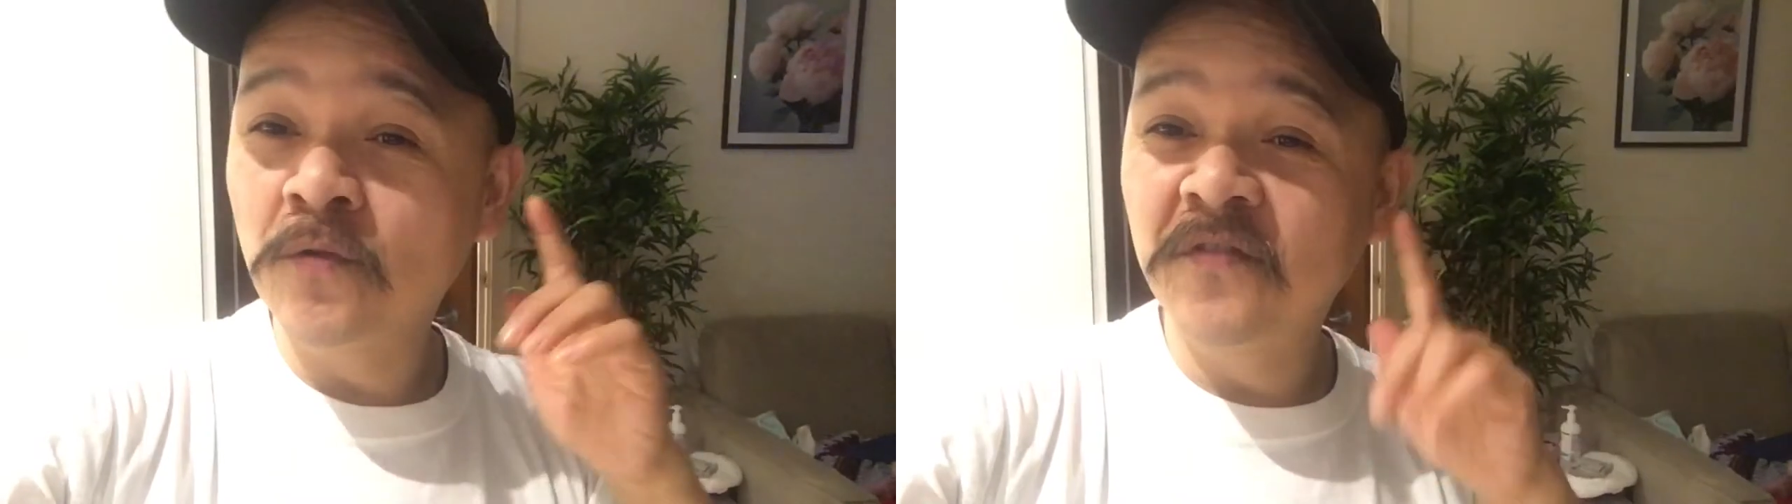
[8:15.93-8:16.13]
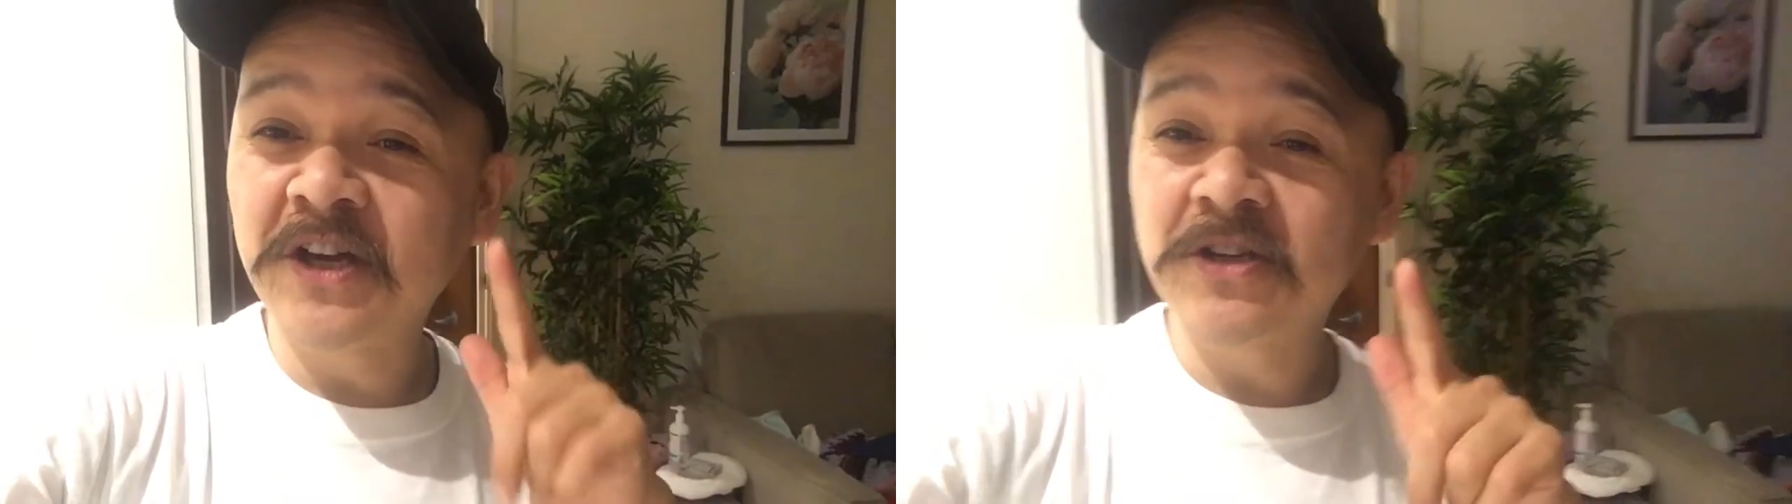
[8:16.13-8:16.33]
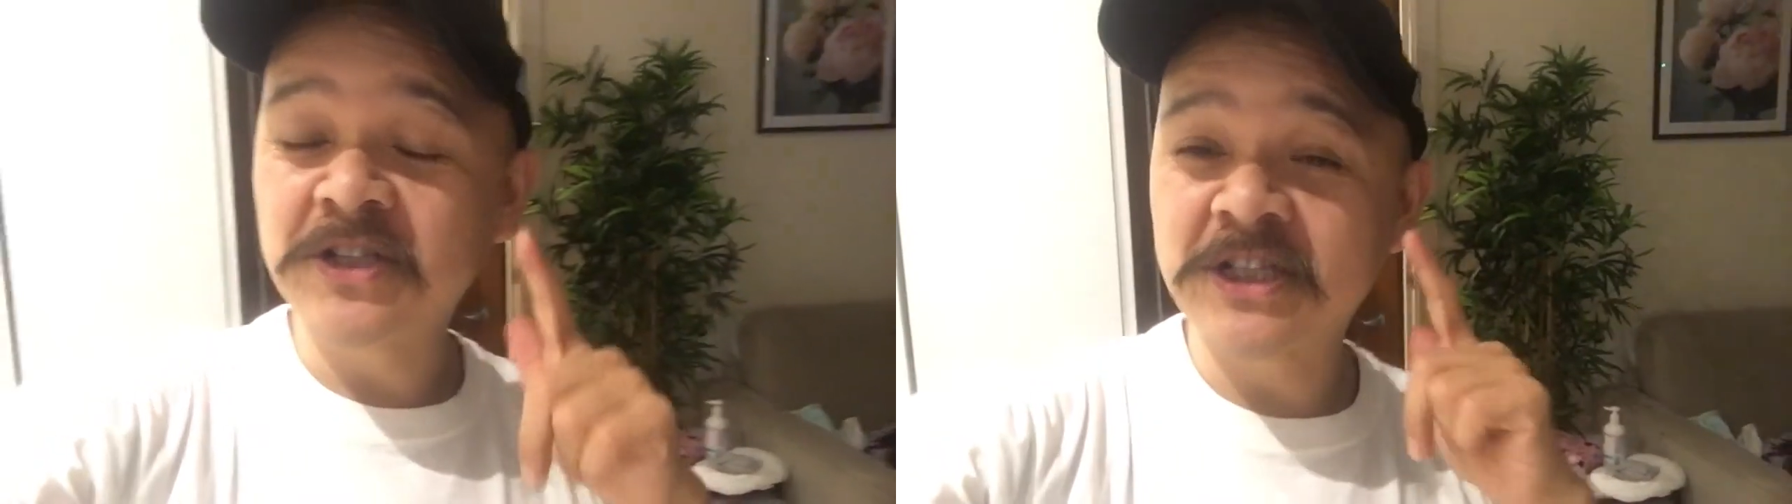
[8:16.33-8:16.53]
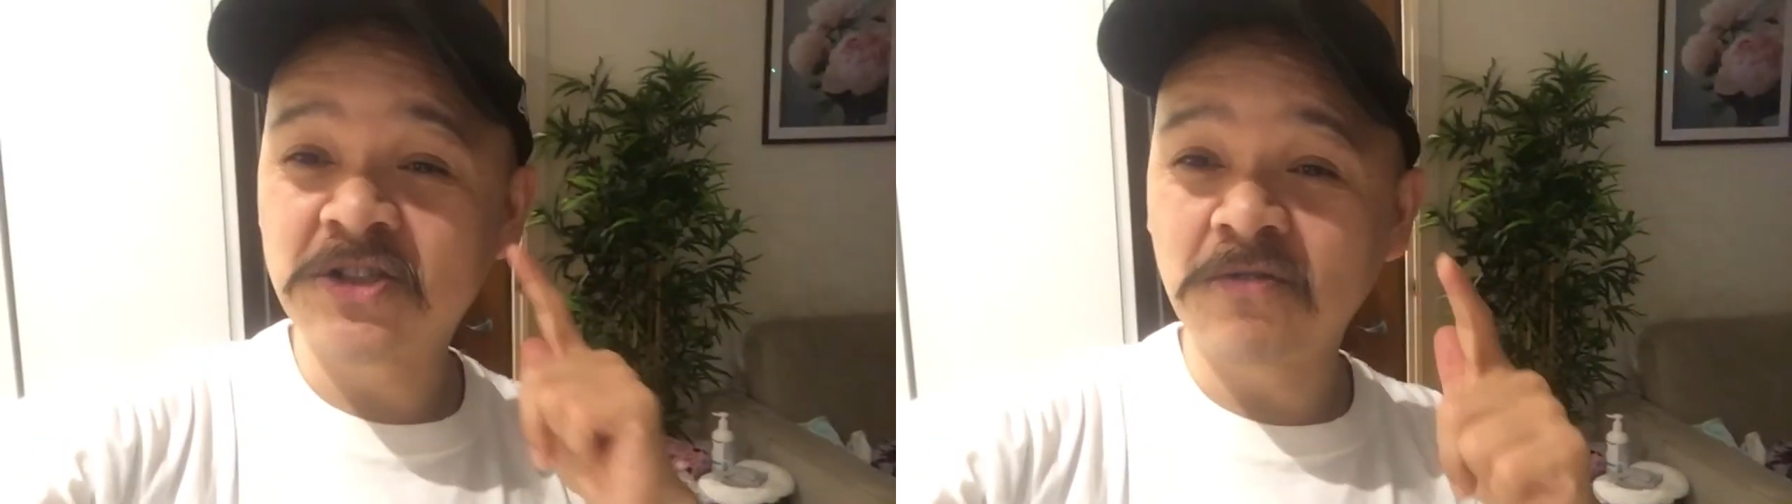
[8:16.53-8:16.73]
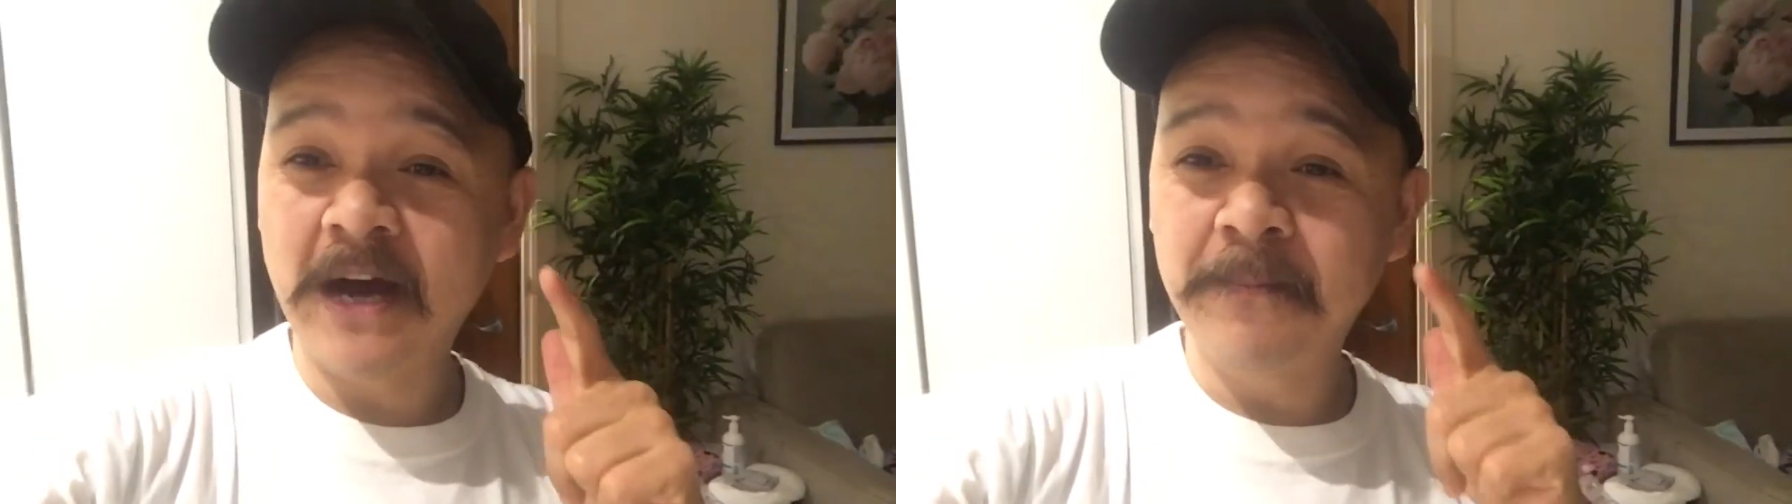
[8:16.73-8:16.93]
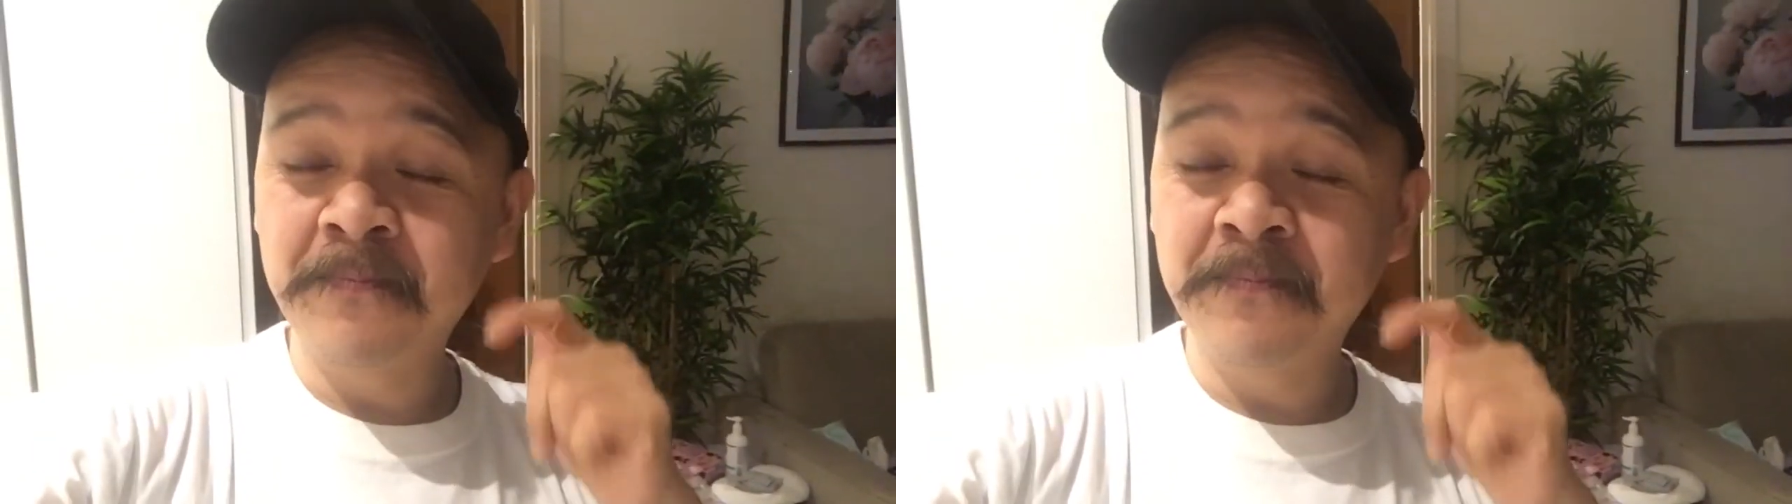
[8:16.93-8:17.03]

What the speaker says: forget to subscribe,